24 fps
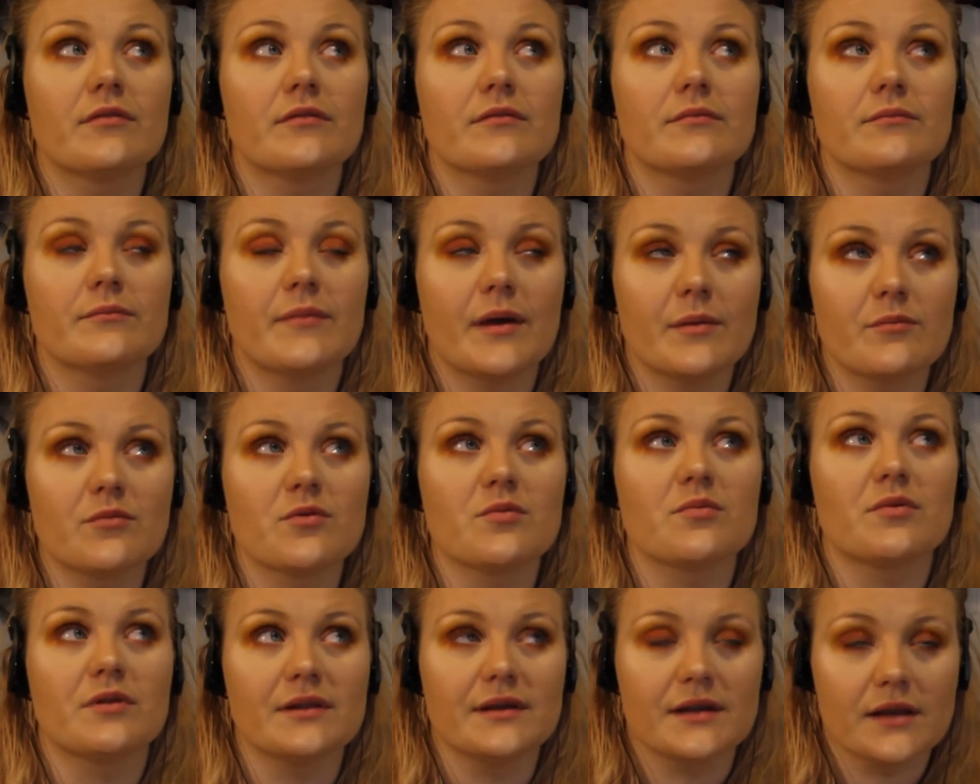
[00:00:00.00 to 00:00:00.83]

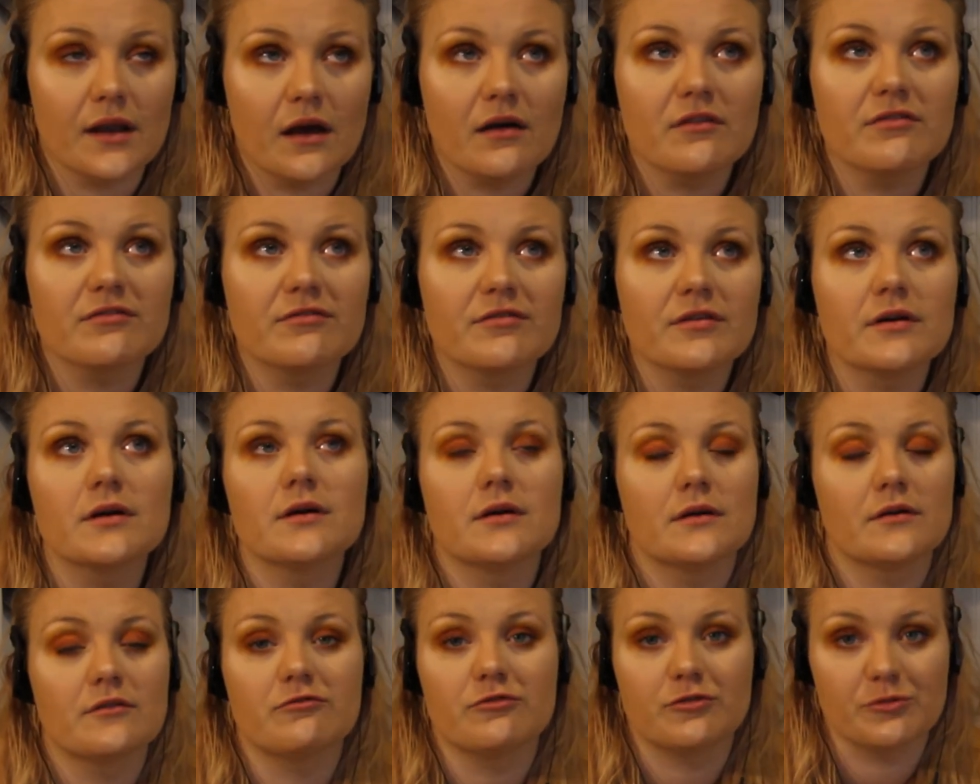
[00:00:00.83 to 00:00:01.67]
memorable enough
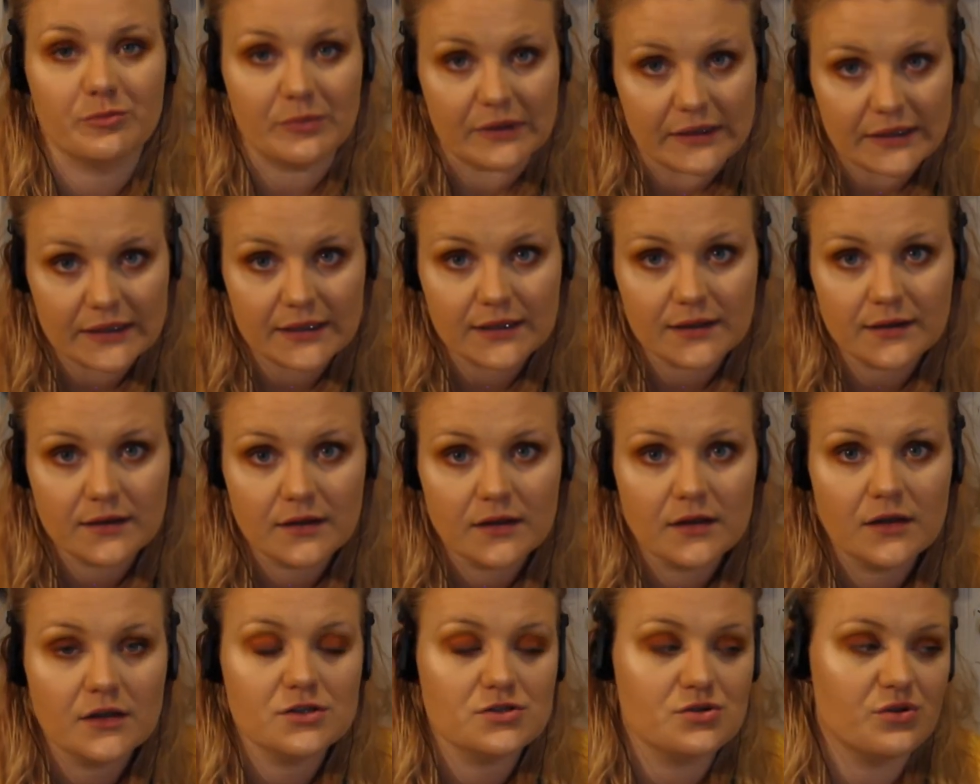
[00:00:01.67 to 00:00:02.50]
for me
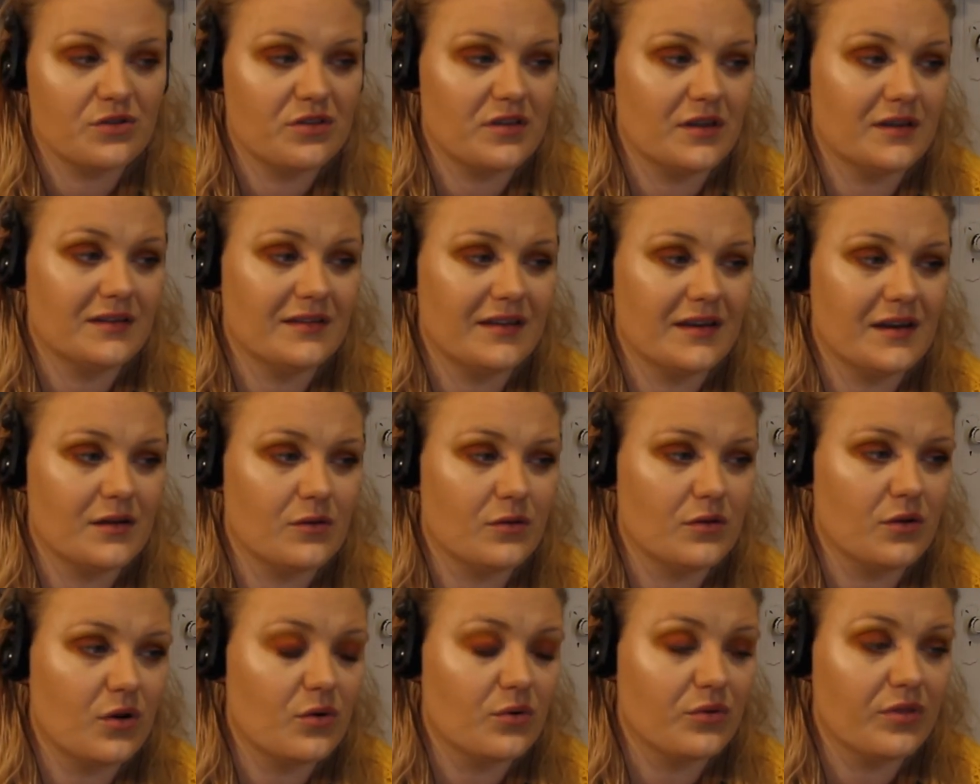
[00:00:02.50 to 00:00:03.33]
to think that it'll
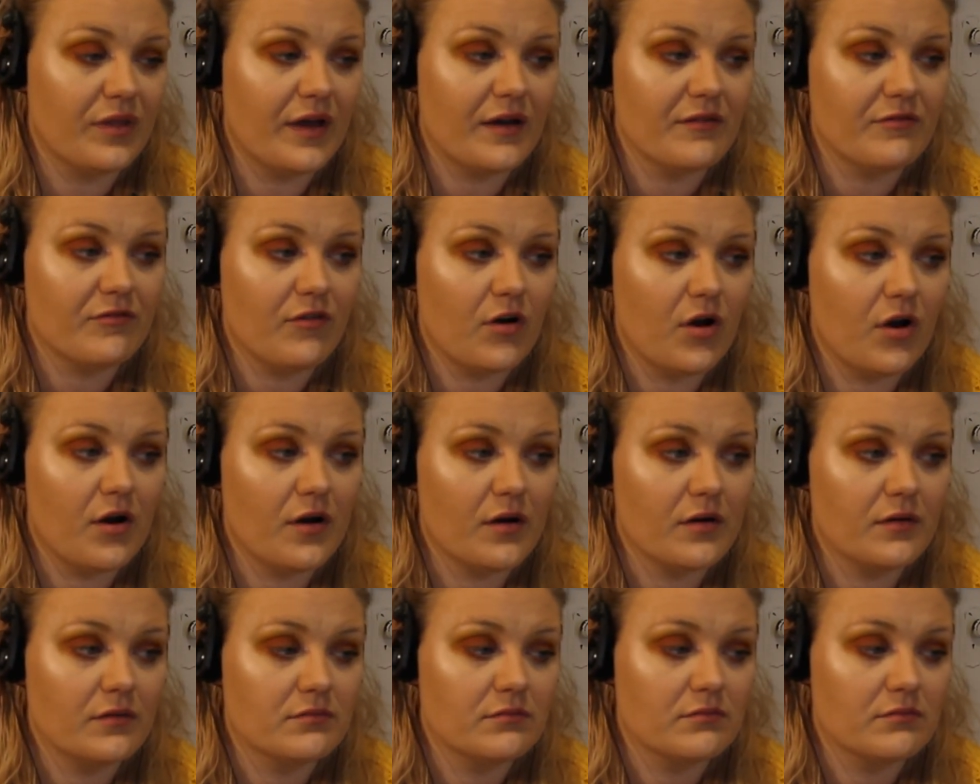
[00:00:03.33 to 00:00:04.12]
go that far.